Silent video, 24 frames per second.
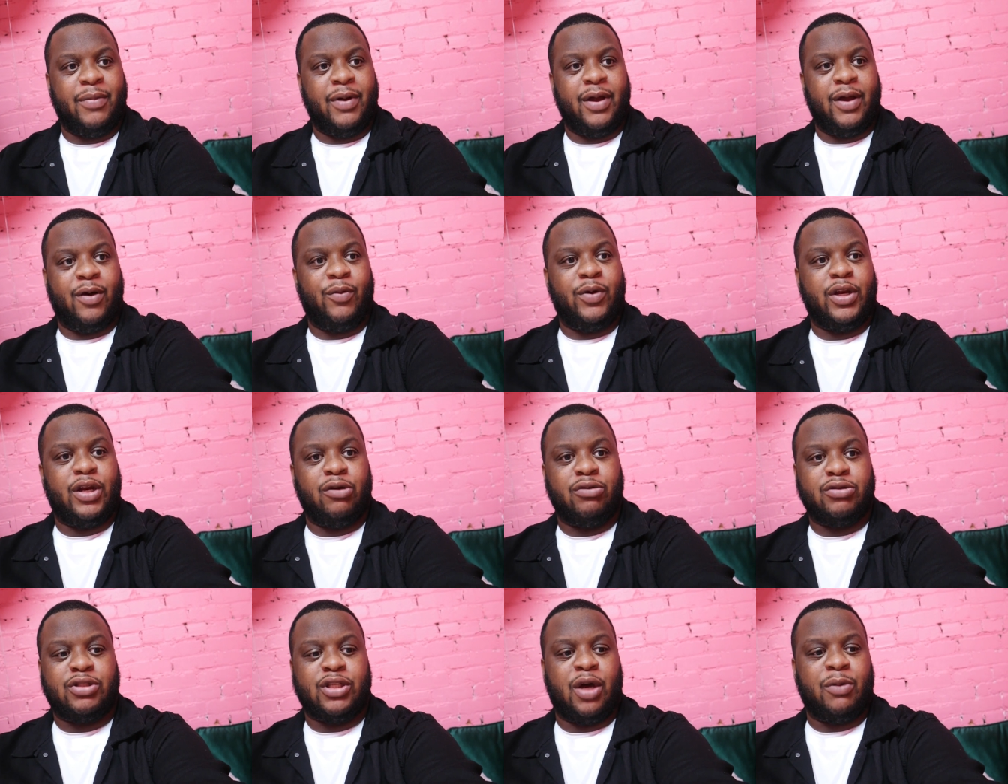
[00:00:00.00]
but we
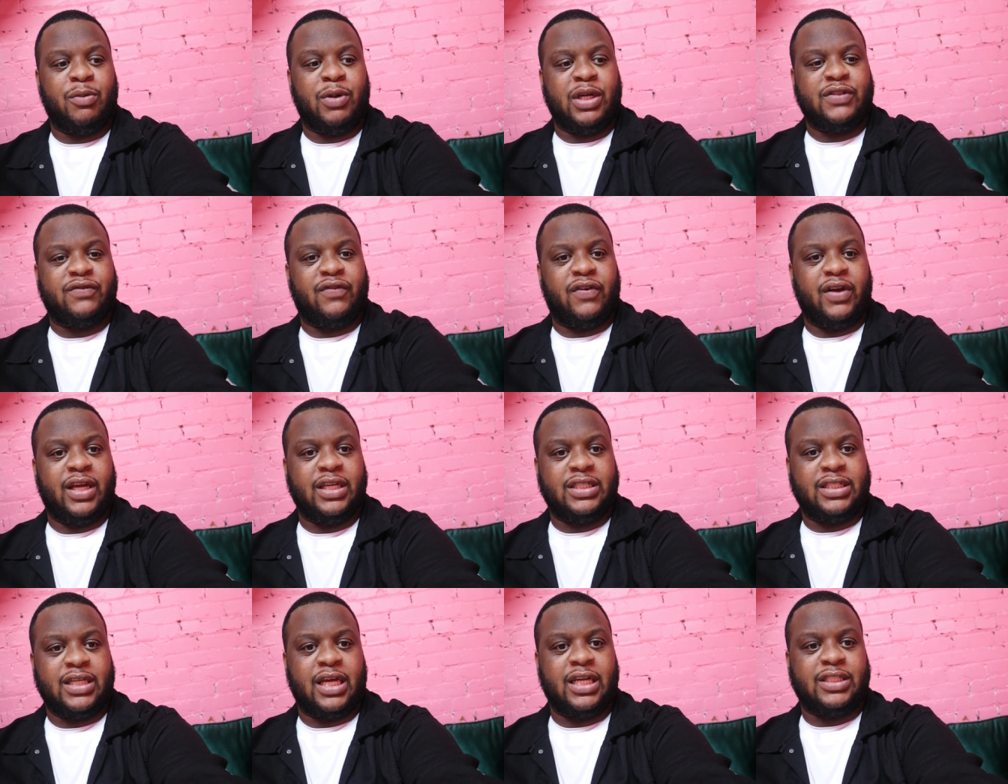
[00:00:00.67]
do so much
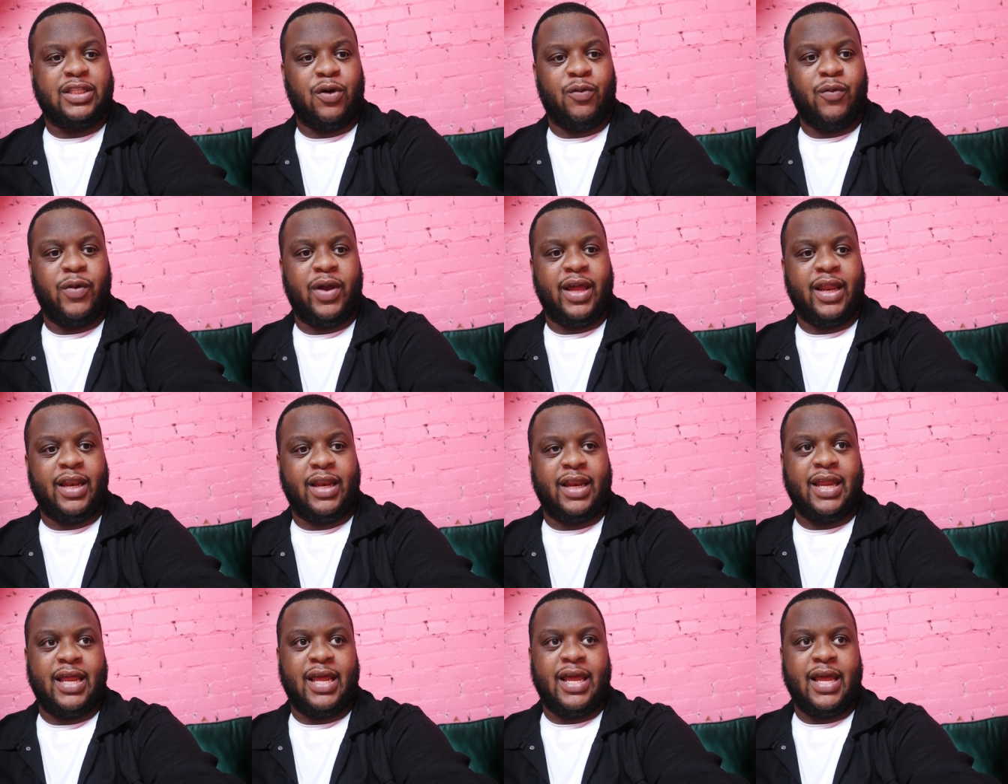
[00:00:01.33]
for each other, so
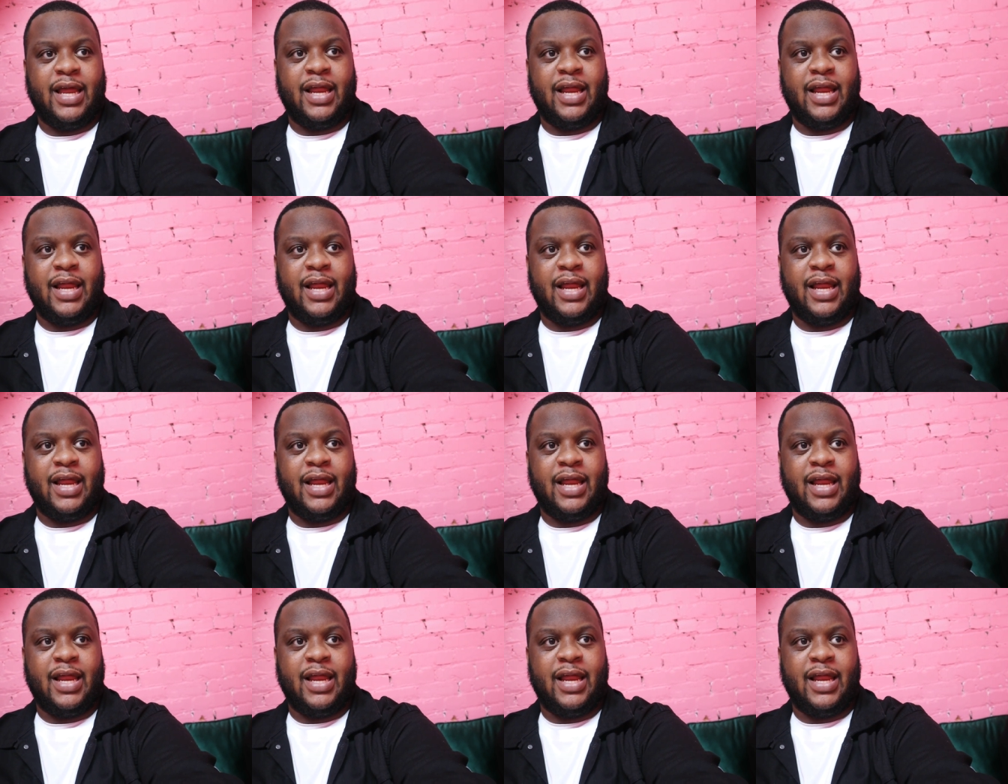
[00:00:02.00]
when